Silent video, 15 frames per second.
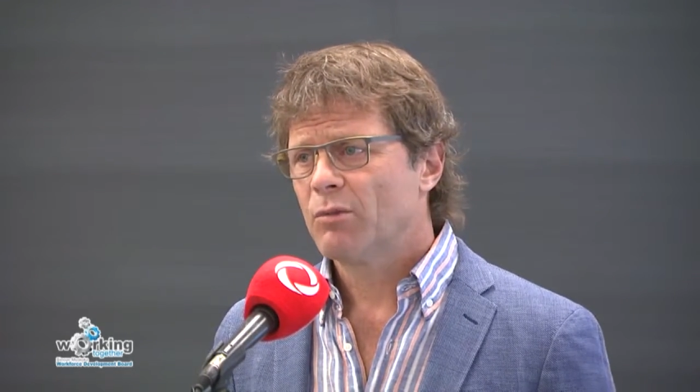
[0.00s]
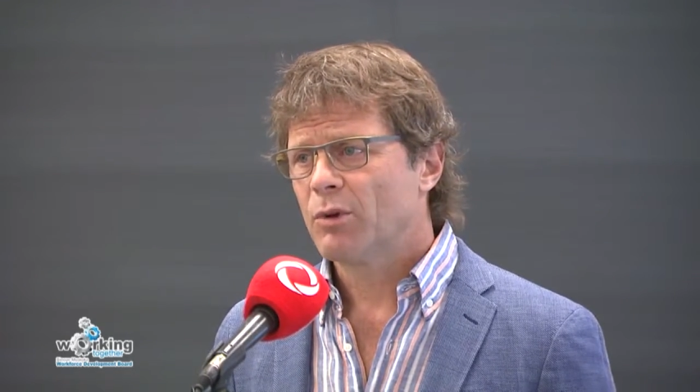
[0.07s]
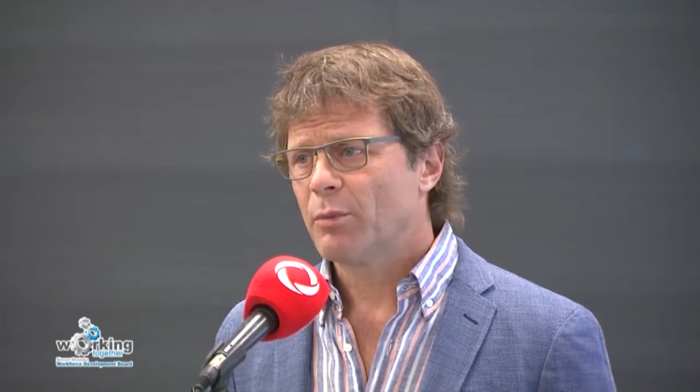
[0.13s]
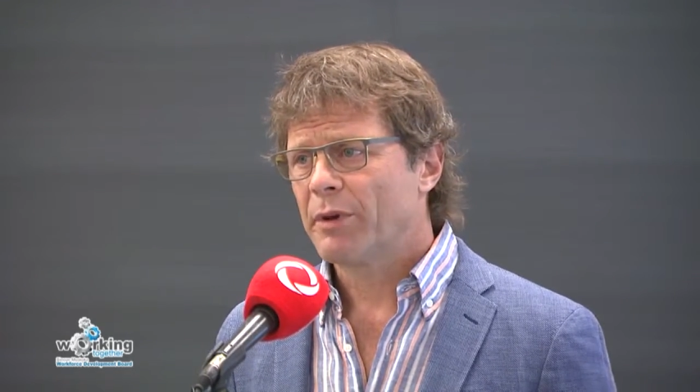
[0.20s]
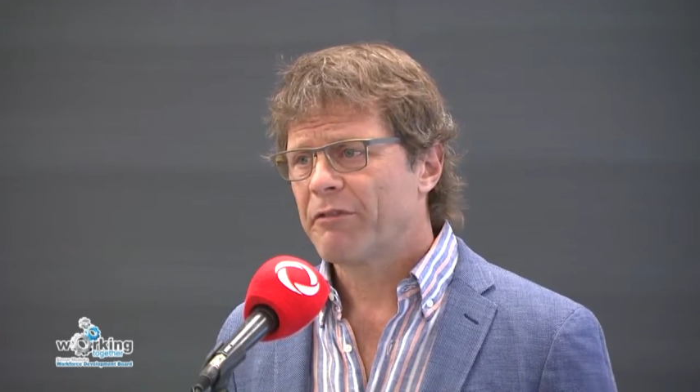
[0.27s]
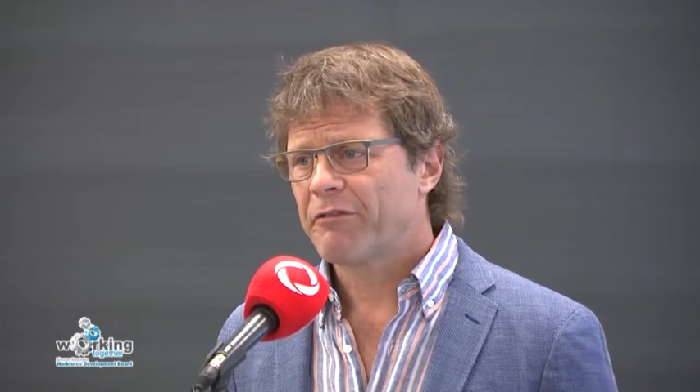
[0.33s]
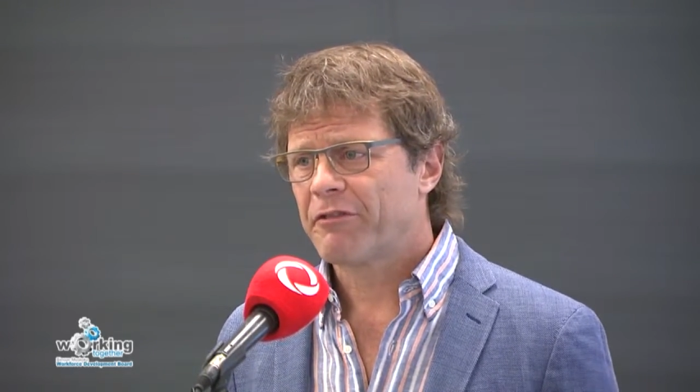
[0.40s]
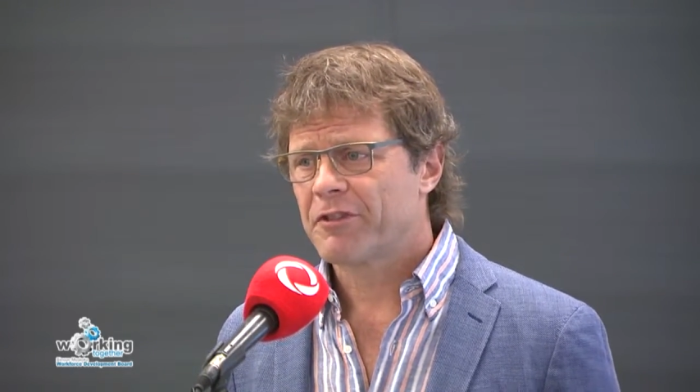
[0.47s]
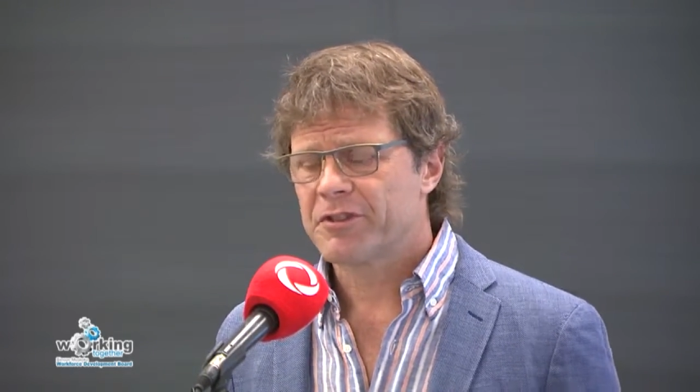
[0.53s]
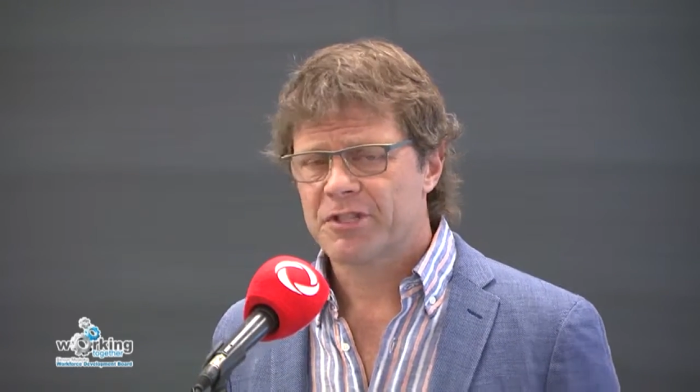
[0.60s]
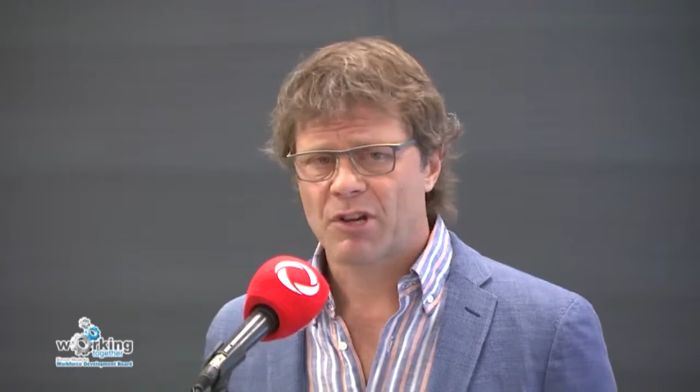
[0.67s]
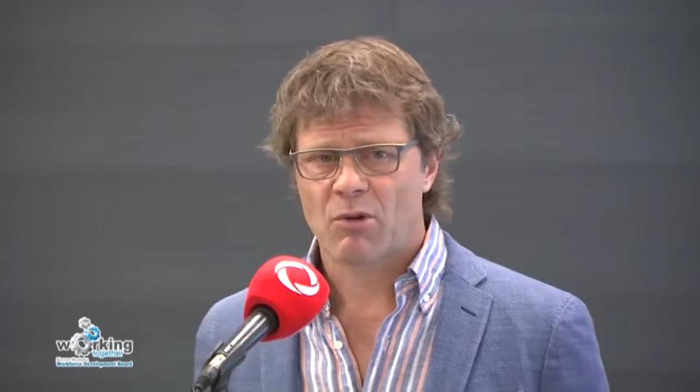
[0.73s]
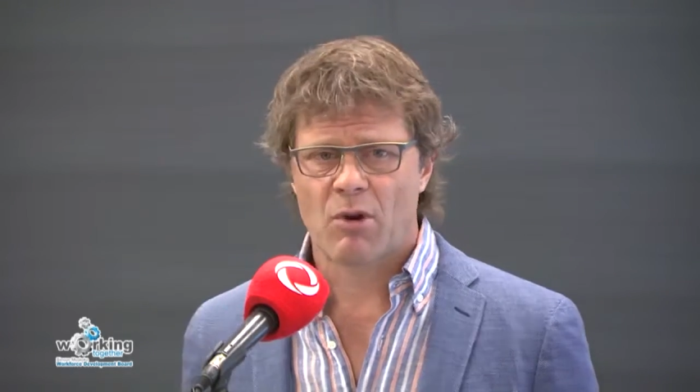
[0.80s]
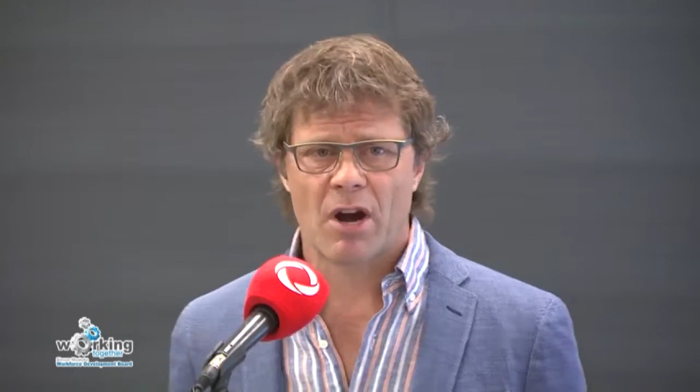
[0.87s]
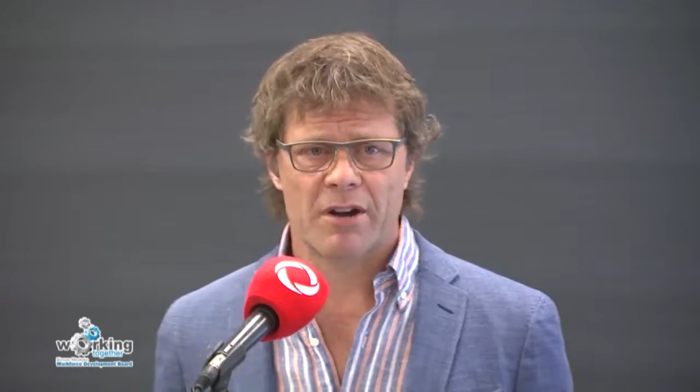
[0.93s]
when we
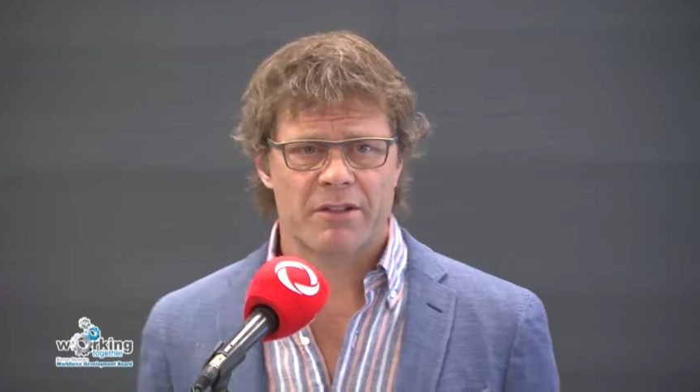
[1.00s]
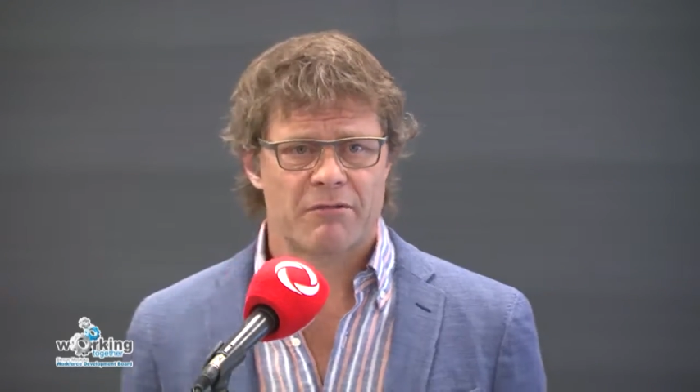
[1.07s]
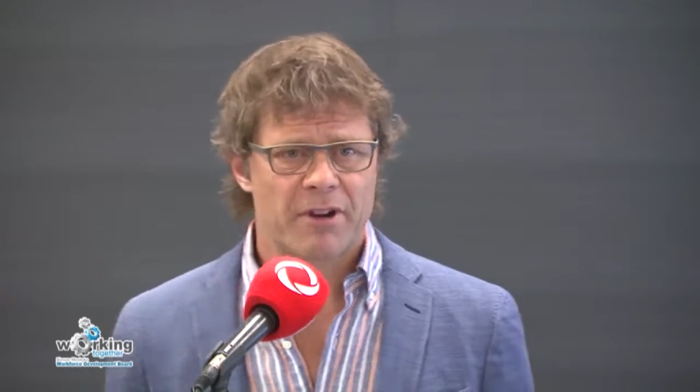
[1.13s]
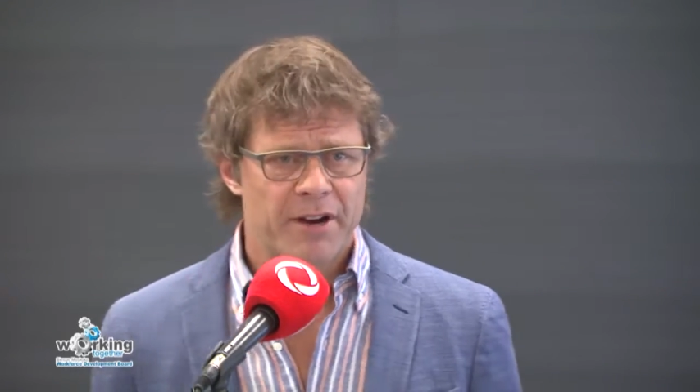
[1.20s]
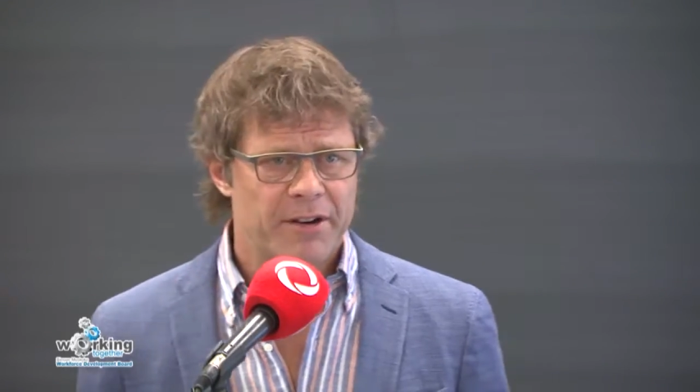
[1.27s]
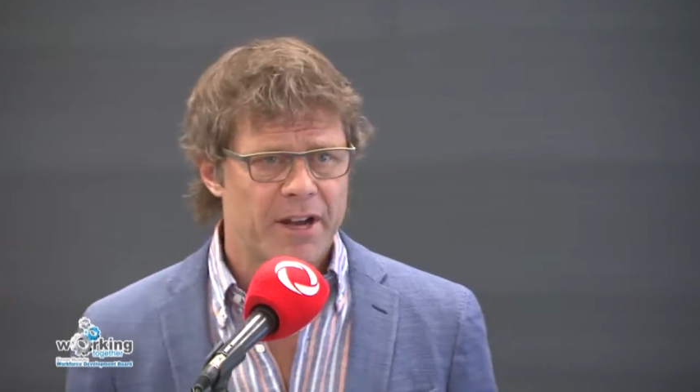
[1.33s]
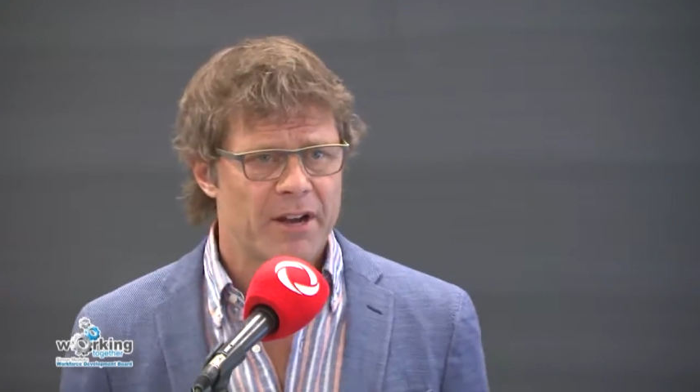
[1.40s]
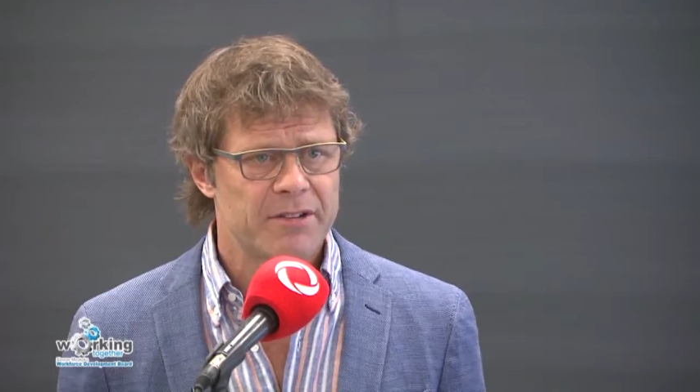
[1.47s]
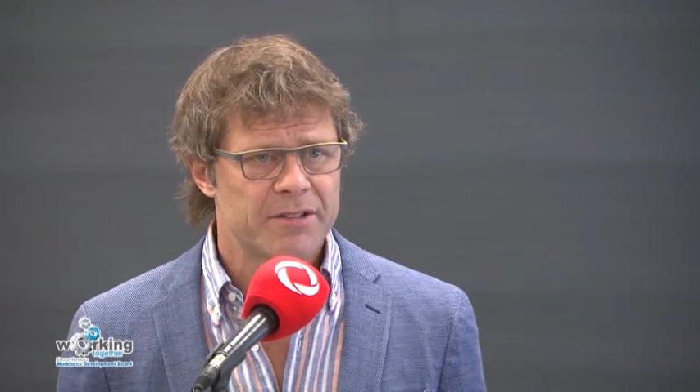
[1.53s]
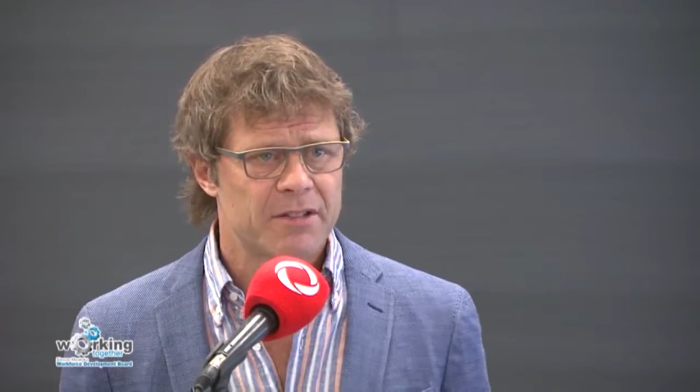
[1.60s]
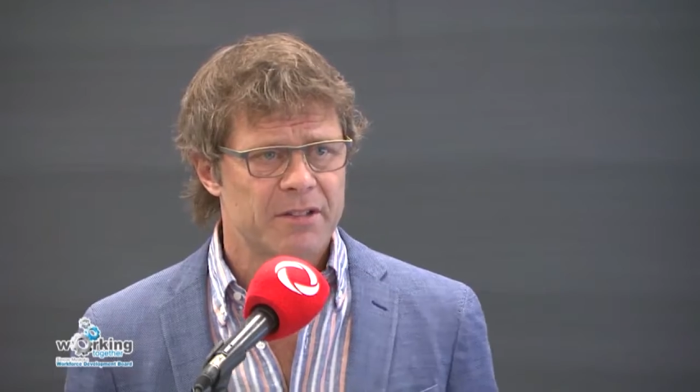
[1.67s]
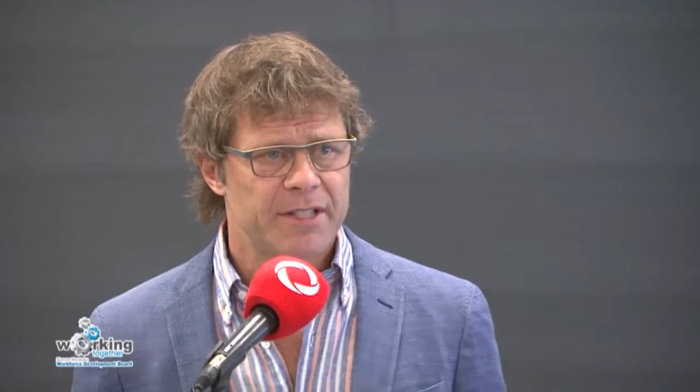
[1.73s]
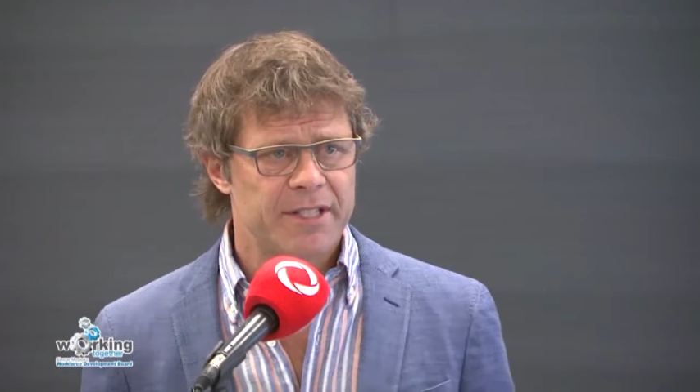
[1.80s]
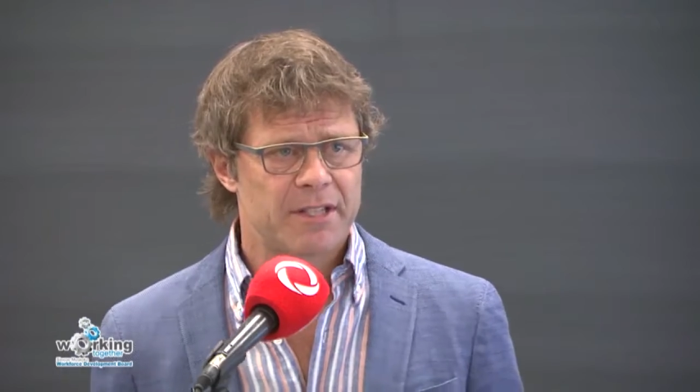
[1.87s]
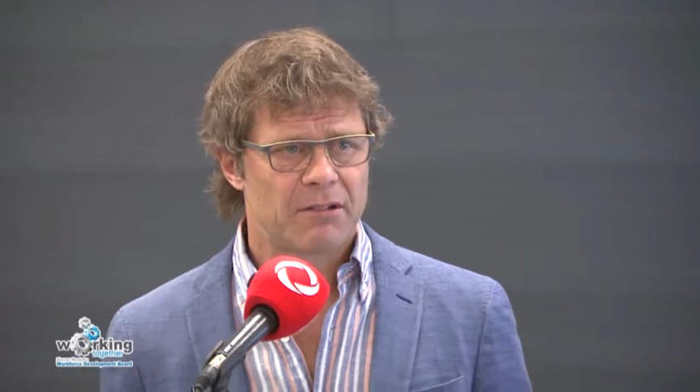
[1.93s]
first acquired the Roundhouse,
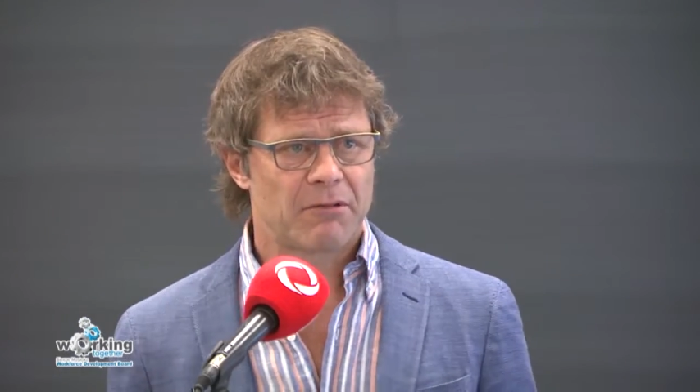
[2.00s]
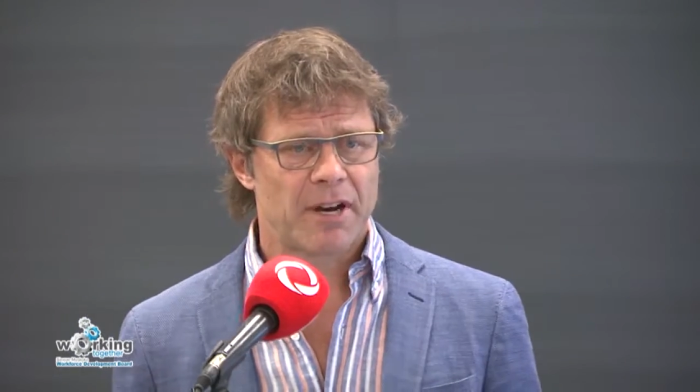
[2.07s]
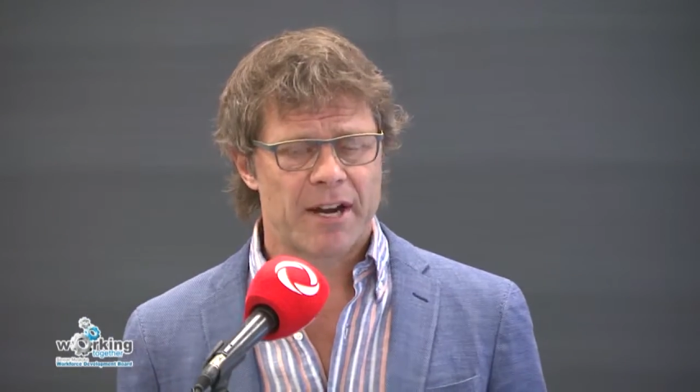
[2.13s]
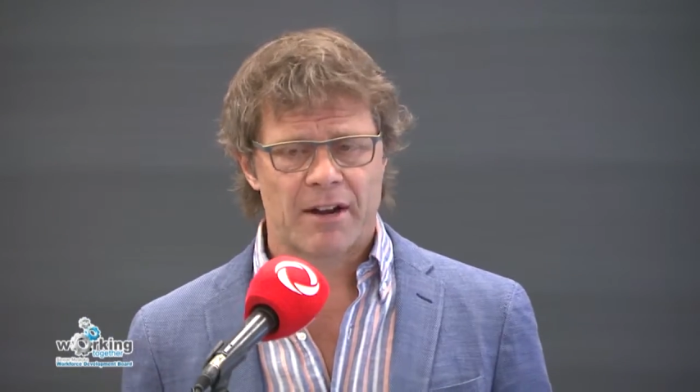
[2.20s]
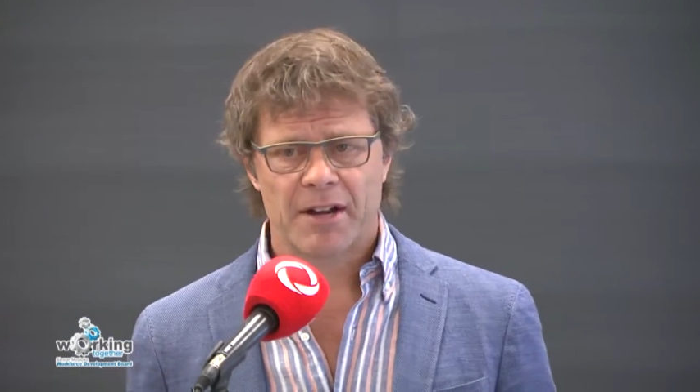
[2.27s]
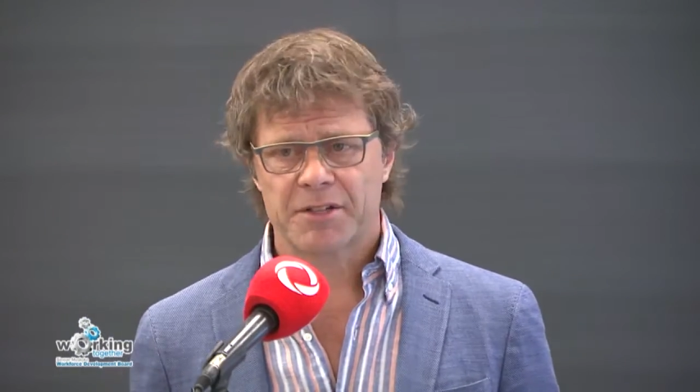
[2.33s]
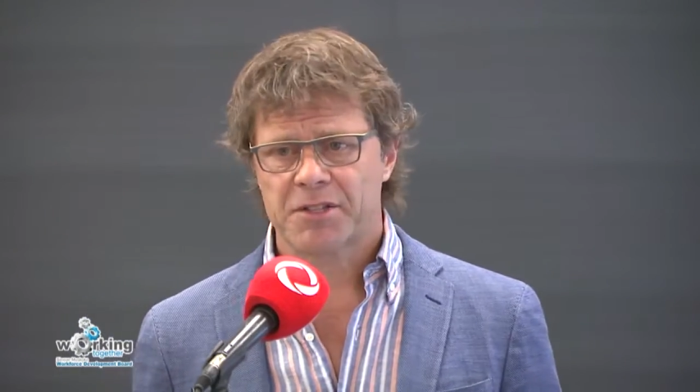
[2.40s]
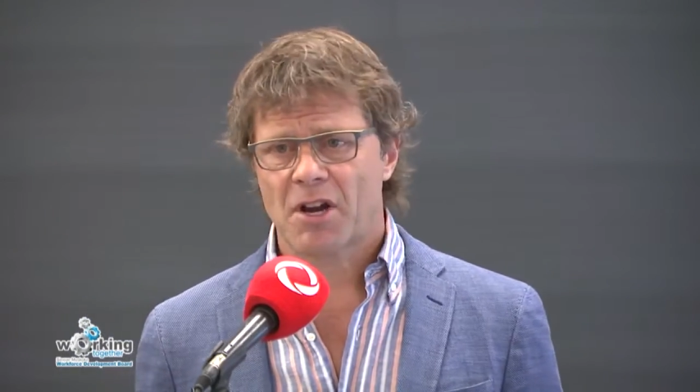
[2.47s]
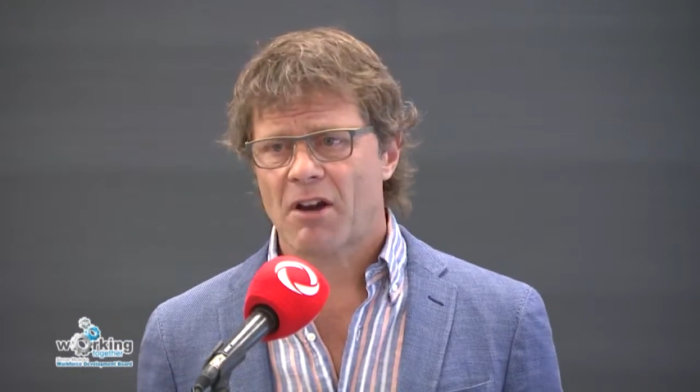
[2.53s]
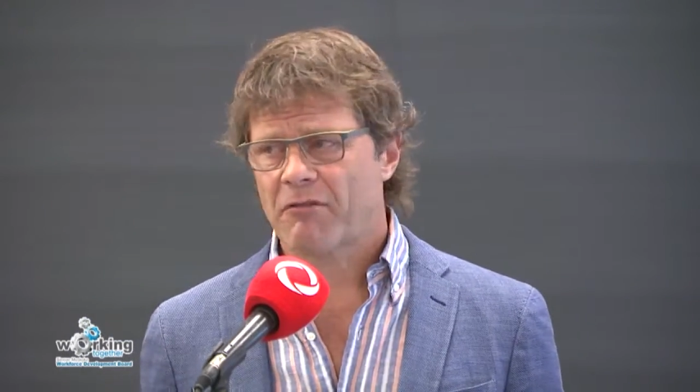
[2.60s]
the lease in the Roundhouse,